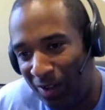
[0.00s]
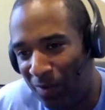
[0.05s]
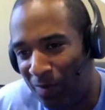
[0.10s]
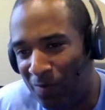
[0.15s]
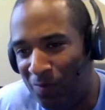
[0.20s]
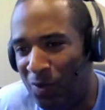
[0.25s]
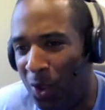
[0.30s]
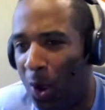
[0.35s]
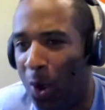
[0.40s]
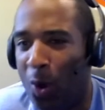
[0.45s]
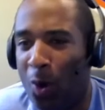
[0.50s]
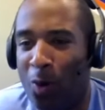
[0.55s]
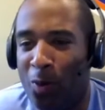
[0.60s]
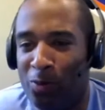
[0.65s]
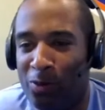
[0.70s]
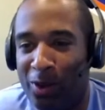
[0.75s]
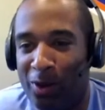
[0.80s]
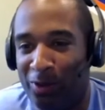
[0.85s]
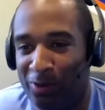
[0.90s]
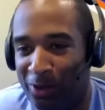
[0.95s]
No,
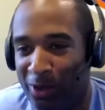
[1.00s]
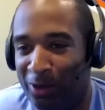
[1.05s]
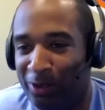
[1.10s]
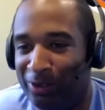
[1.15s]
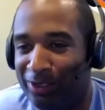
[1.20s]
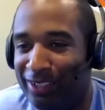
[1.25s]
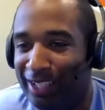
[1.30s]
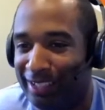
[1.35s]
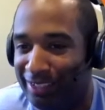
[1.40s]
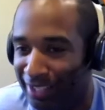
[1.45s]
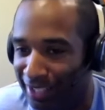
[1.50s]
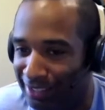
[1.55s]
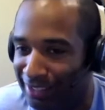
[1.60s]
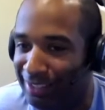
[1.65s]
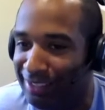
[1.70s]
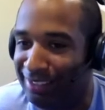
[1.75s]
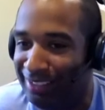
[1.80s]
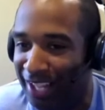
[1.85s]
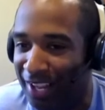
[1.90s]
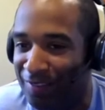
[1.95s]
no, no. It's under
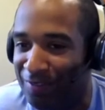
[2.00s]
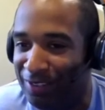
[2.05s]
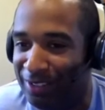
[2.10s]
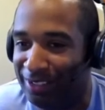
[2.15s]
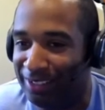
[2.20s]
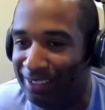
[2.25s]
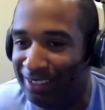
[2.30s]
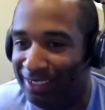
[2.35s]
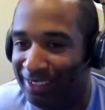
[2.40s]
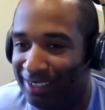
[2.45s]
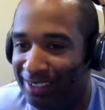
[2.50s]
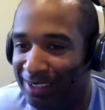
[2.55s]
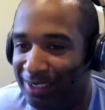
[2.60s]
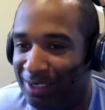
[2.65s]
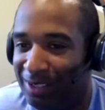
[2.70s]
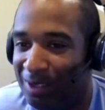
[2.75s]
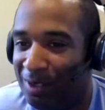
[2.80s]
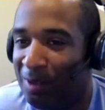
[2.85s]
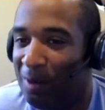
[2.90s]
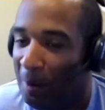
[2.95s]
7,
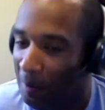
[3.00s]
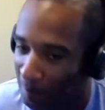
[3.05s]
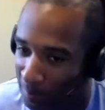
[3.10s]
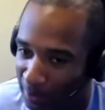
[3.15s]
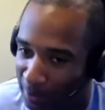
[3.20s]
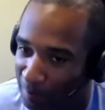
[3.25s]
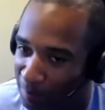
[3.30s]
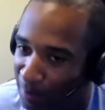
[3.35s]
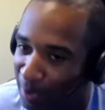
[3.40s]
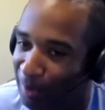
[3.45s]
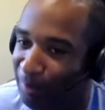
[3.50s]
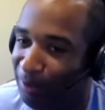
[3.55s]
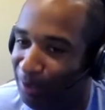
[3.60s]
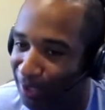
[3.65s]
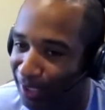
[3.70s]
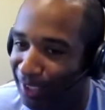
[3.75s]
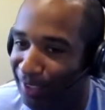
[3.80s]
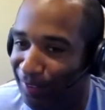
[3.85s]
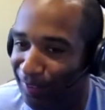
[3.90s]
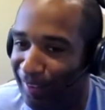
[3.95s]
but above
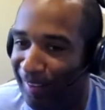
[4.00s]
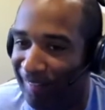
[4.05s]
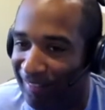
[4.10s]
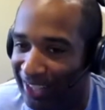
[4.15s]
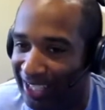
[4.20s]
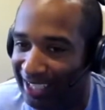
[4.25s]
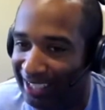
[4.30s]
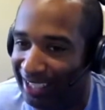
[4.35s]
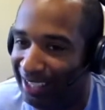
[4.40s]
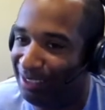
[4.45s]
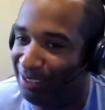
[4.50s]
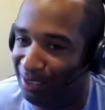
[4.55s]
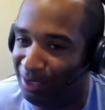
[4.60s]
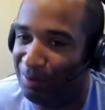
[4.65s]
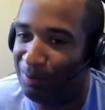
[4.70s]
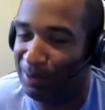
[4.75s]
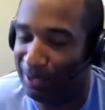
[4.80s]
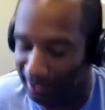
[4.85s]
650. Let's just put it